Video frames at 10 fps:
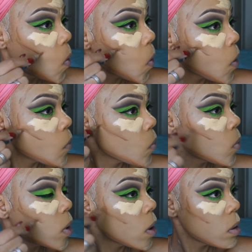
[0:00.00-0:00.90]

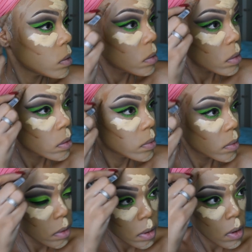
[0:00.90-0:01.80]
everyone else.
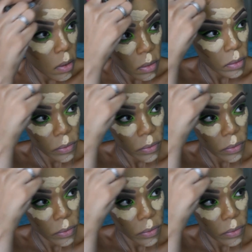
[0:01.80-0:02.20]
So